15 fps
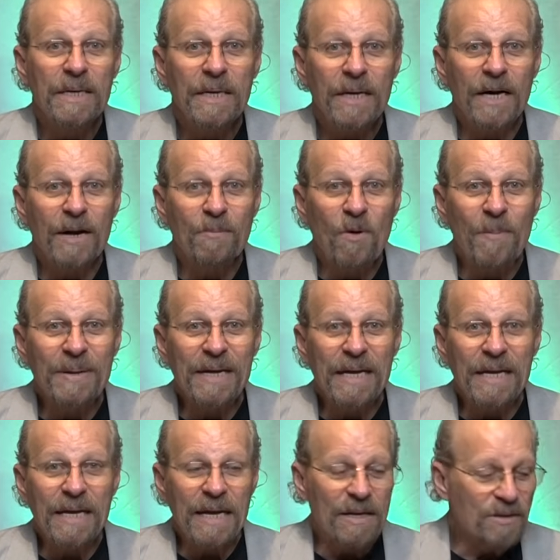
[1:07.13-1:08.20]
We'll be
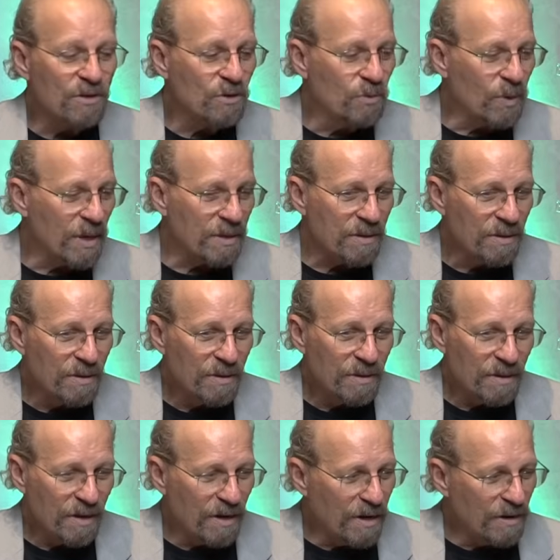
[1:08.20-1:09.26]
getting into what
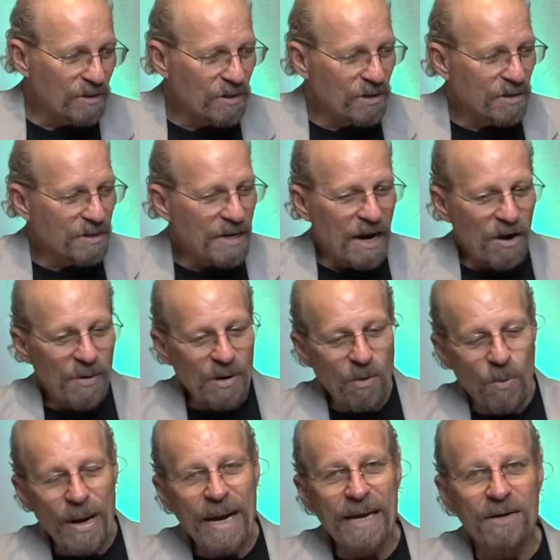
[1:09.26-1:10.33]
author Gary
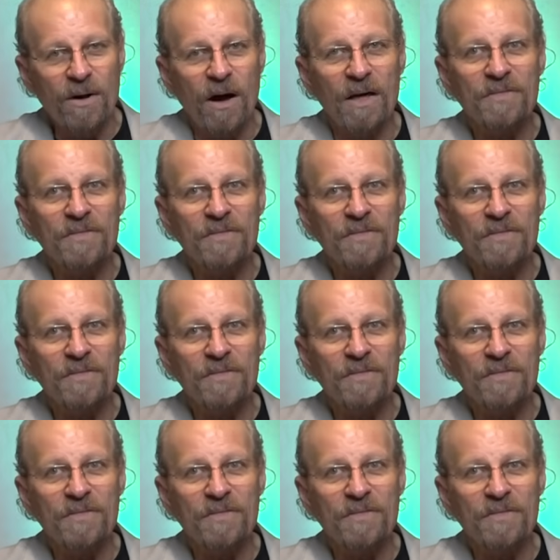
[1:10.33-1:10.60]
Wayne,